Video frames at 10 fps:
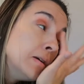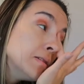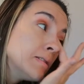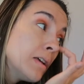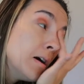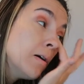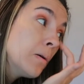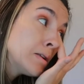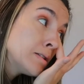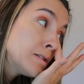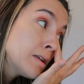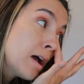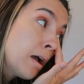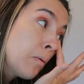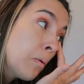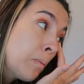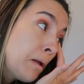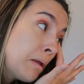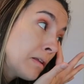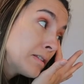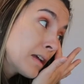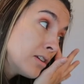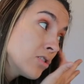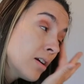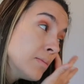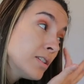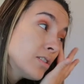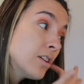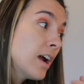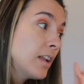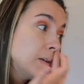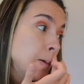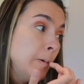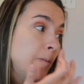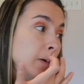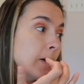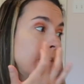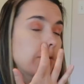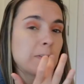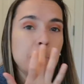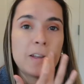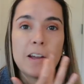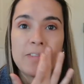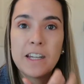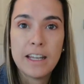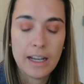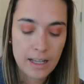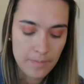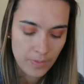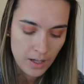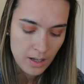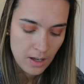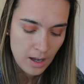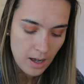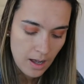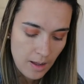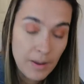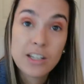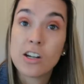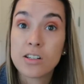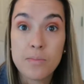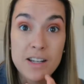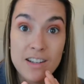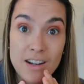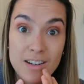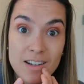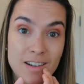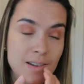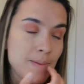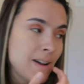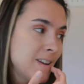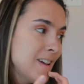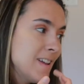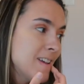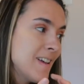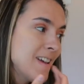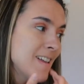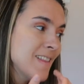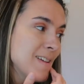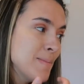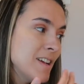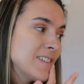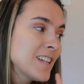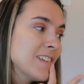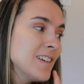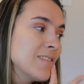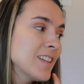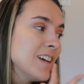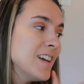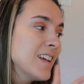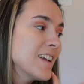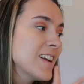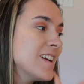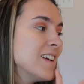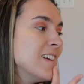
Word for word: So since I will be in the second trimester, I do feel comfortable enough to get it. Um, I talked to my doctor about it, and they basically were like,